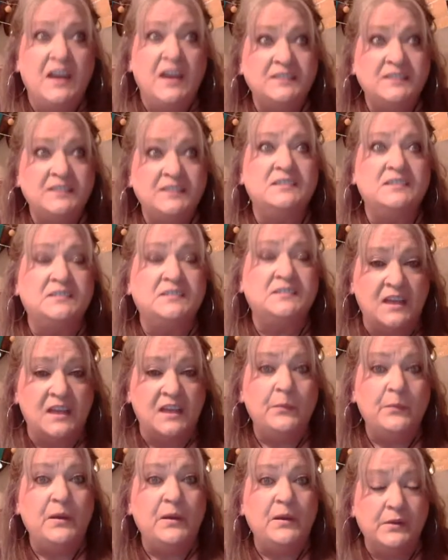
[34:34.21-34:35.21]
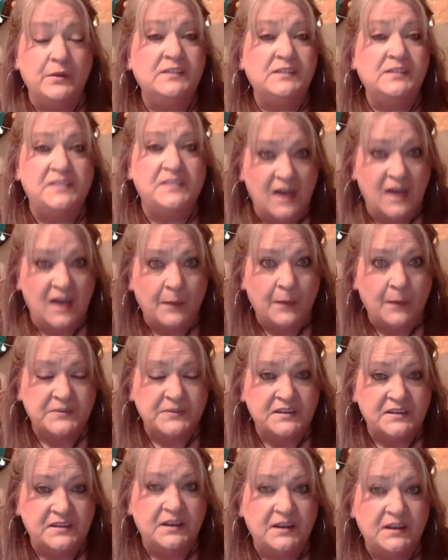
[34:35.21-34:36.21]
It's the same way when it's the
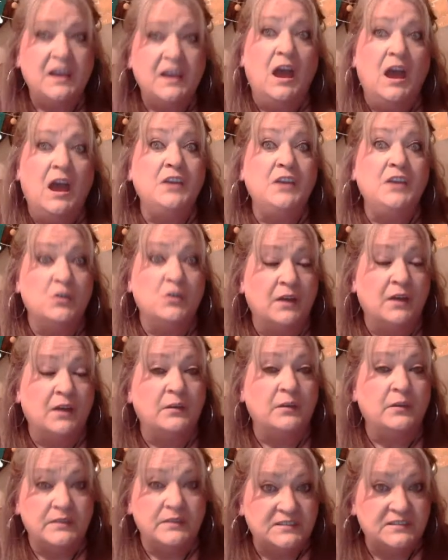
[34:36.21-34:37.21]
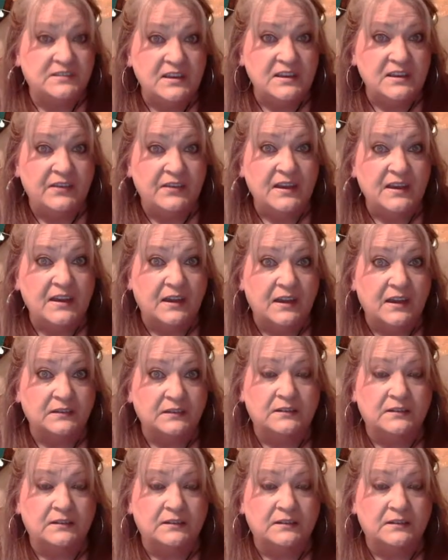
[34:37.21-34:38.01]
opposite and you're on the receiving end.